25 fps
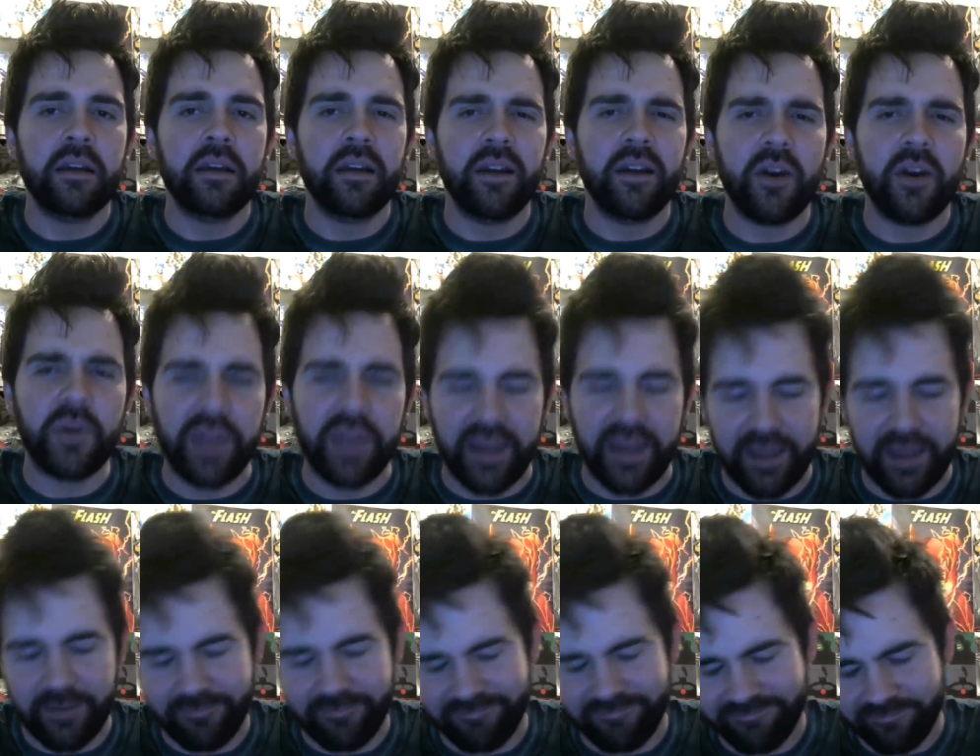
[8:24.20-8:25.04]
okay,
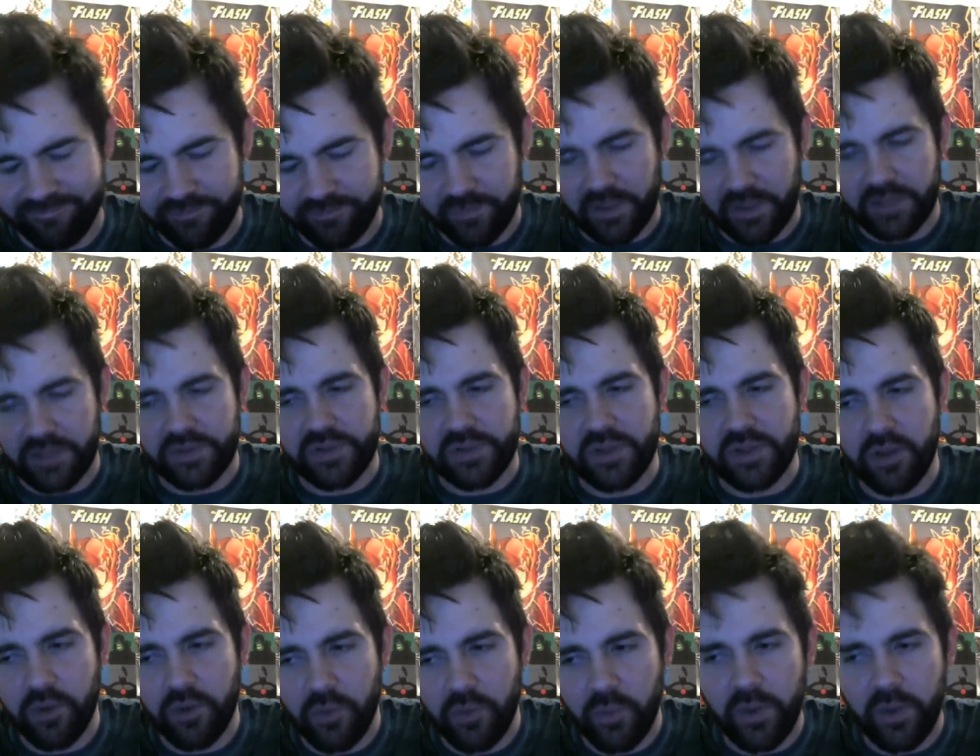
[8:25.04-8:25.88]

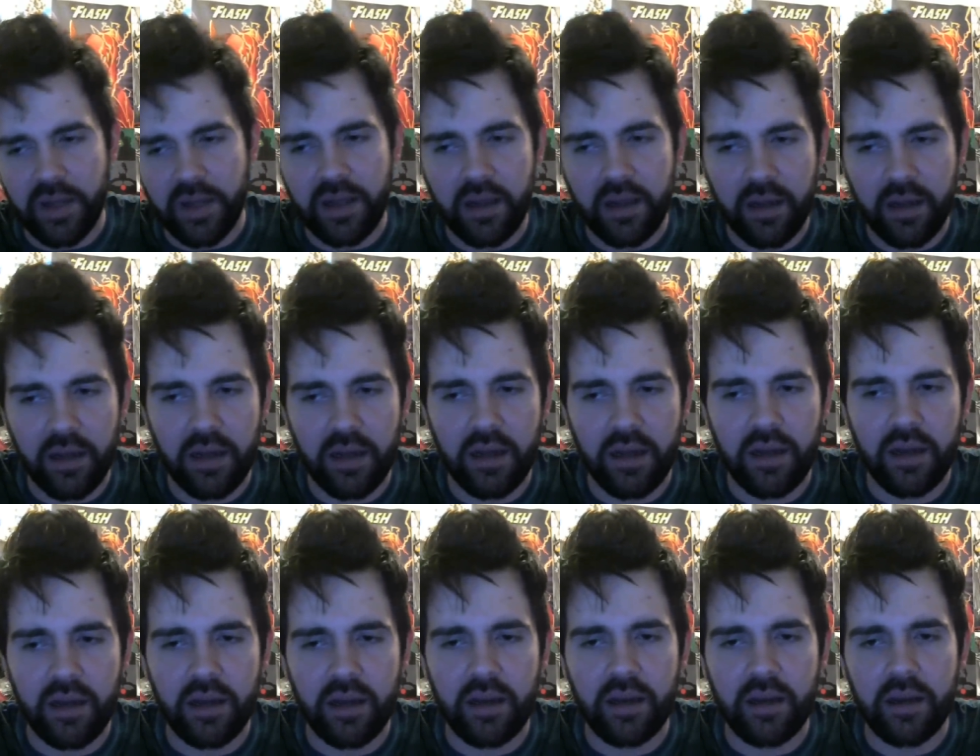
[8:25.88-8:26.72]
so
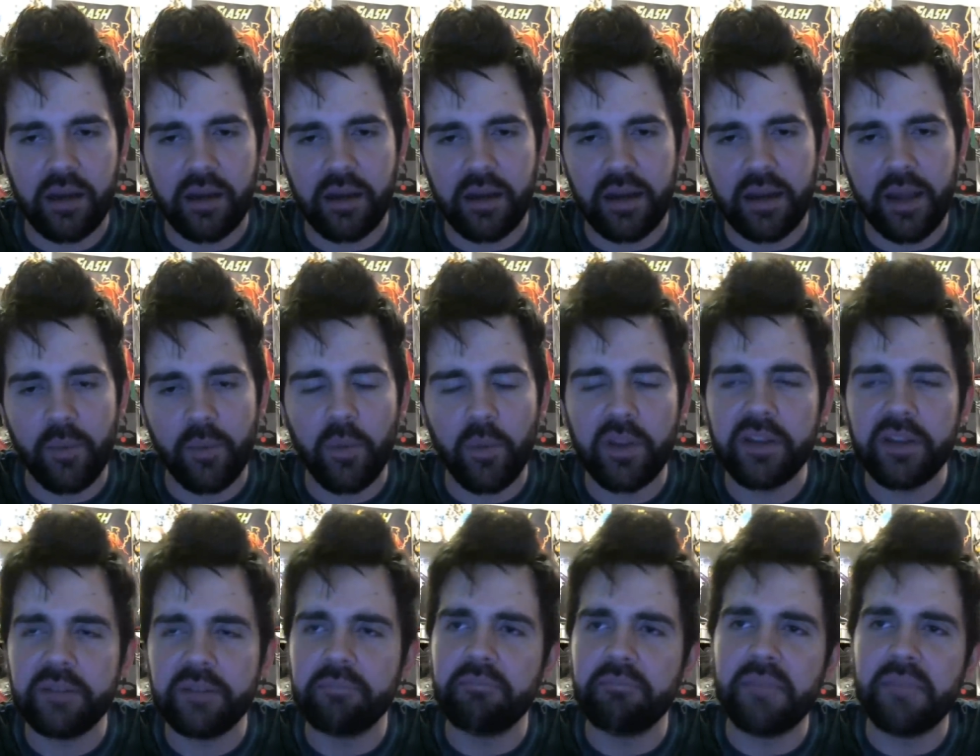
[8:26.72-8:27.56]
I will
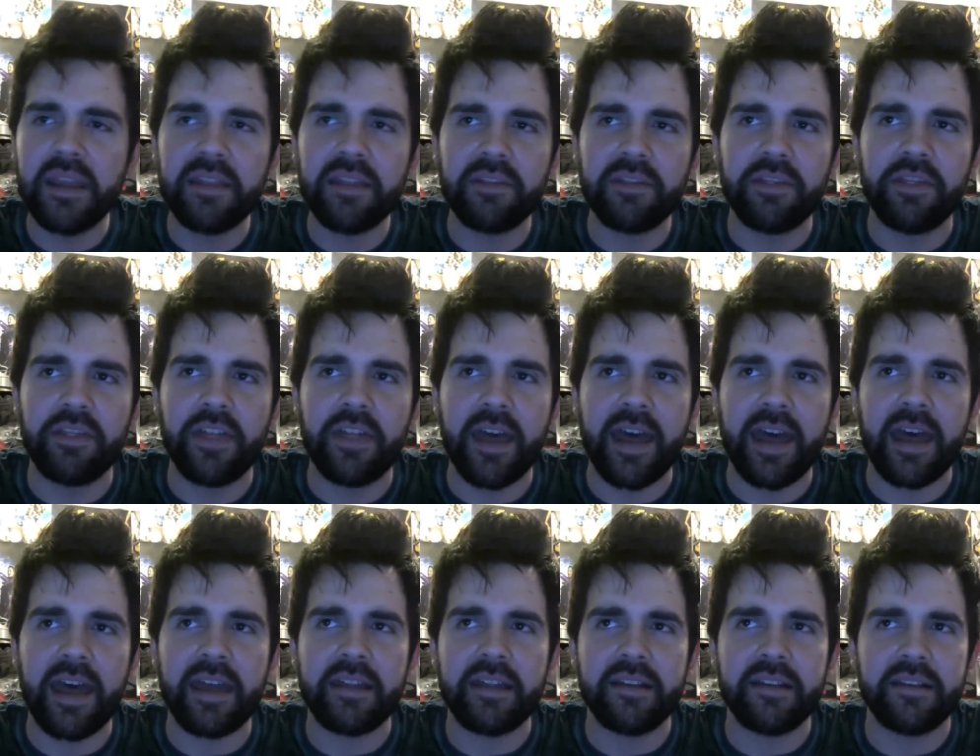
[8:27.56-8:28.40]
admit
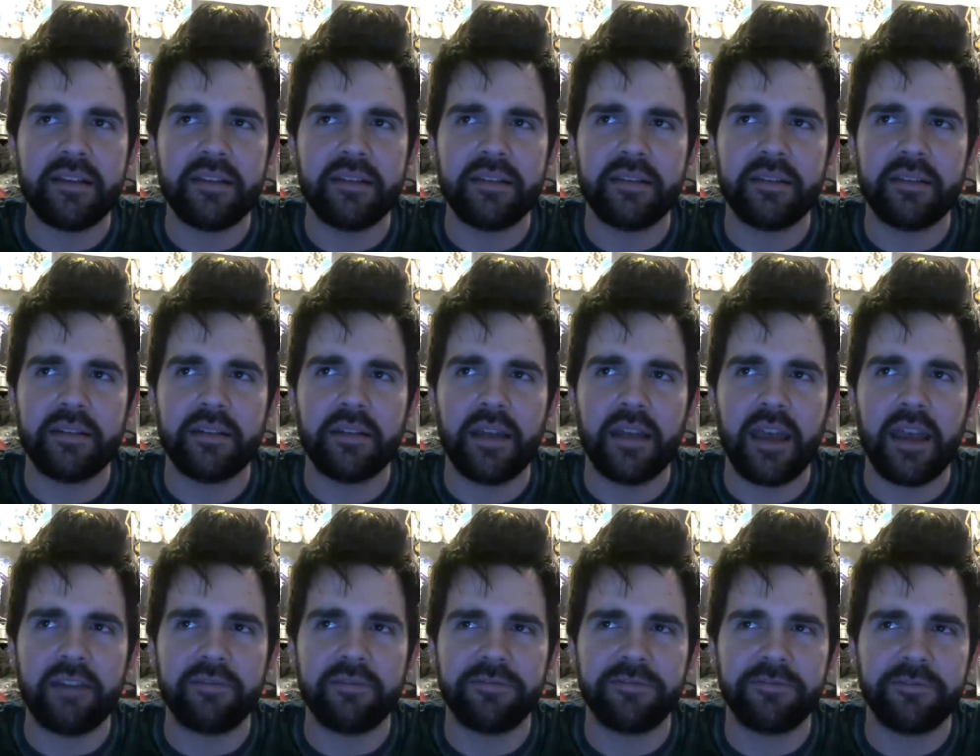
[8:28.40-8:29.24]
that
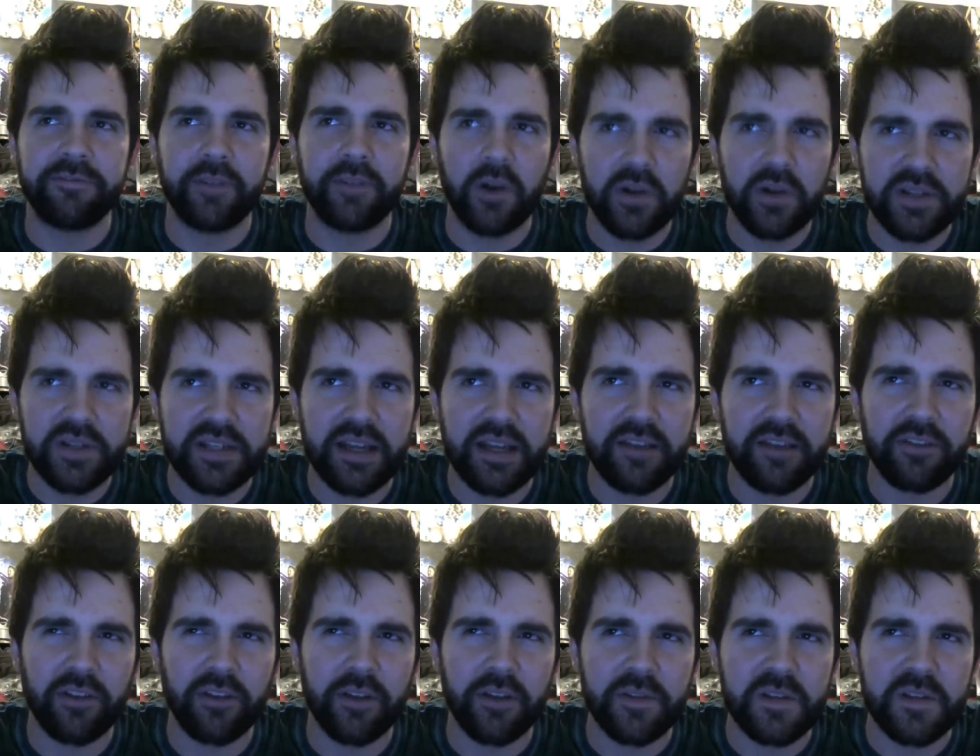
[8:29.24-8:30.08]
at first I
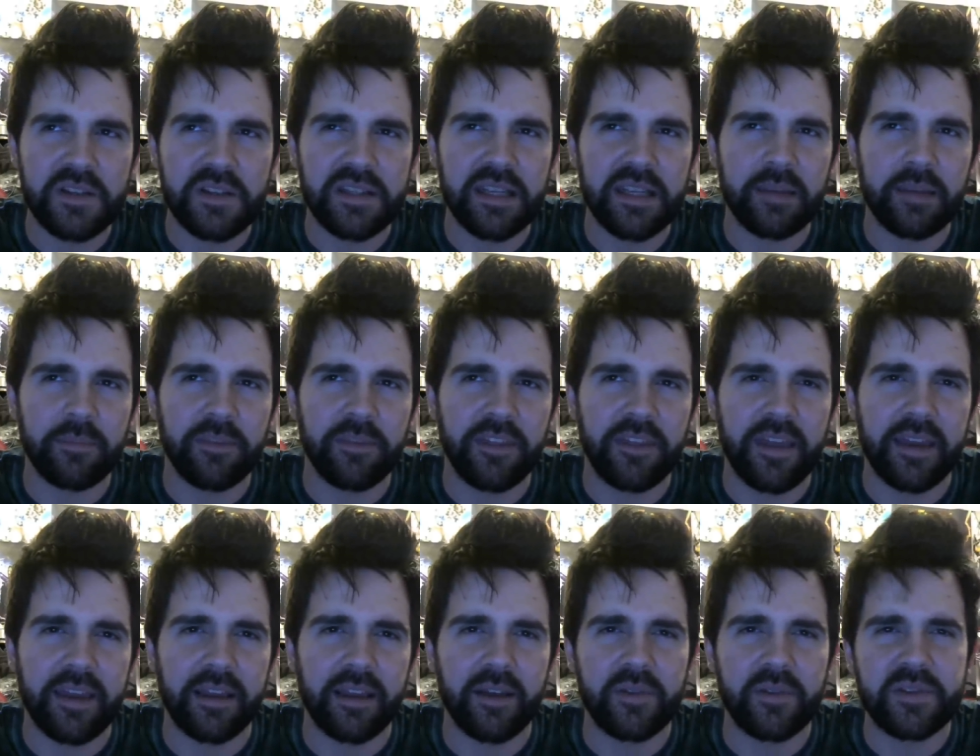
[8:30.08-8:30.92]
thought the same
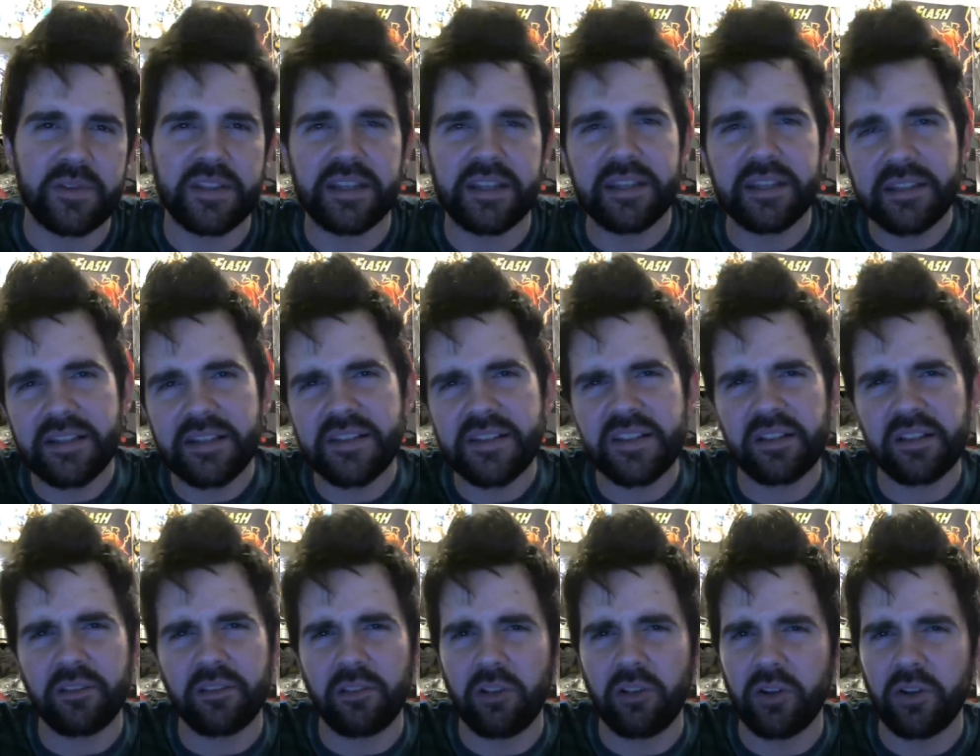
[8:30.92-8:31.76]
thing. I was like, it
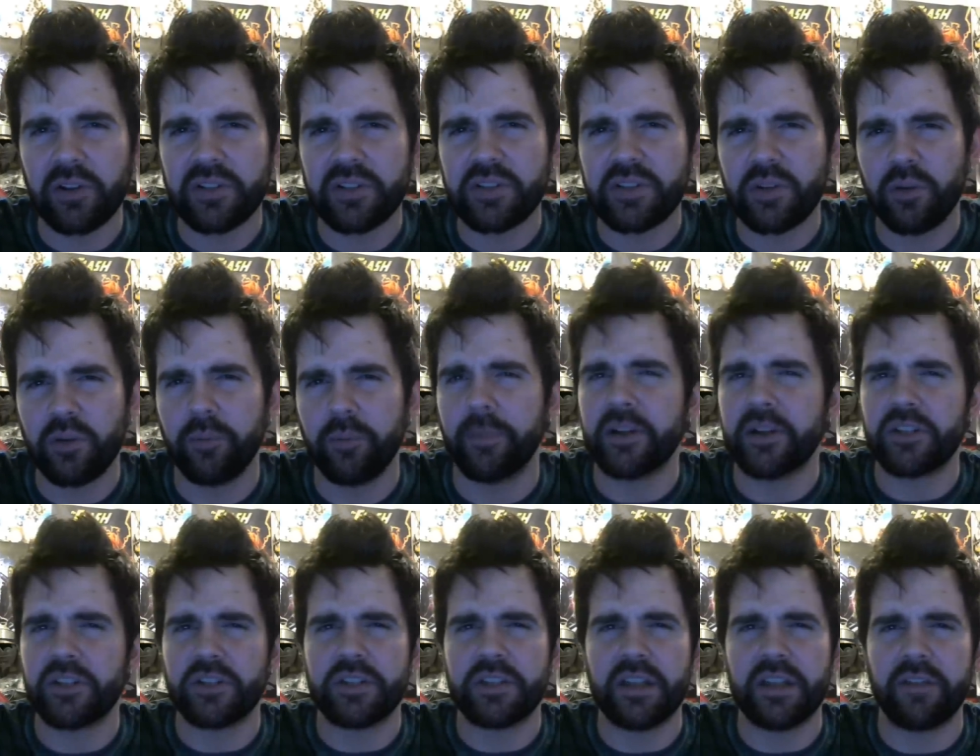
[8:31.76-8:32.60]
doesn't look too
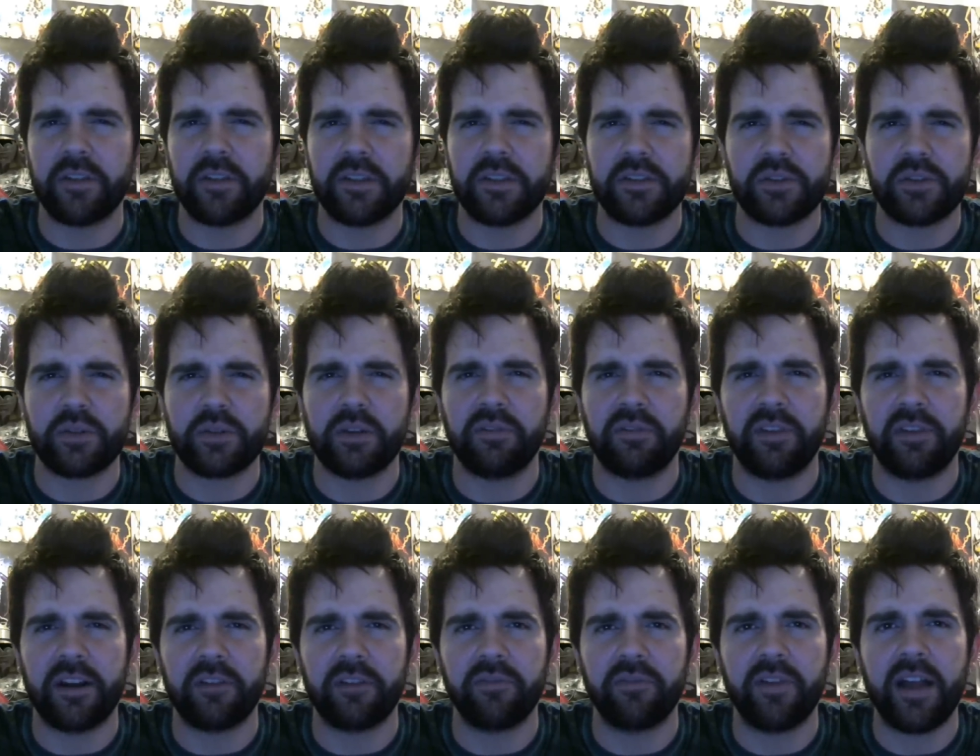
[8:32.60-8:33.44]
much different than Street
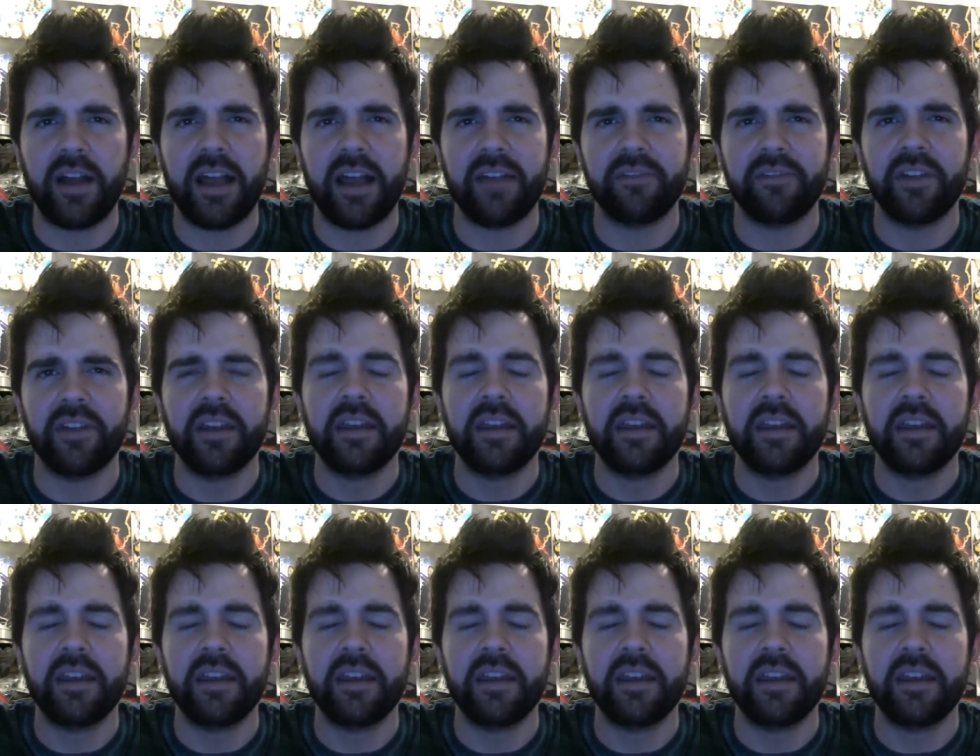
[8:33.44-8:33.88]
Fighter V